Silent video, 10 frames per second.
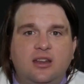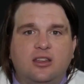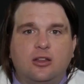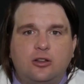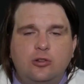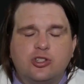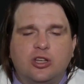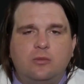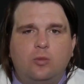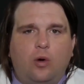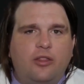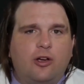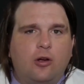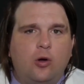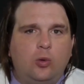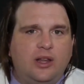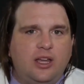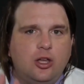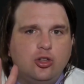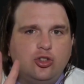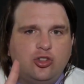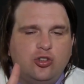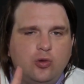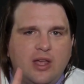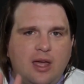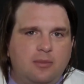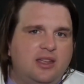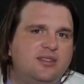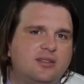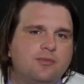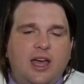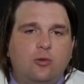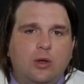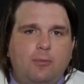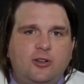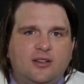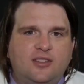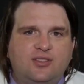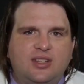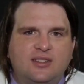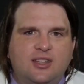conclusion, while there are only 2 gametes, and reproductive sex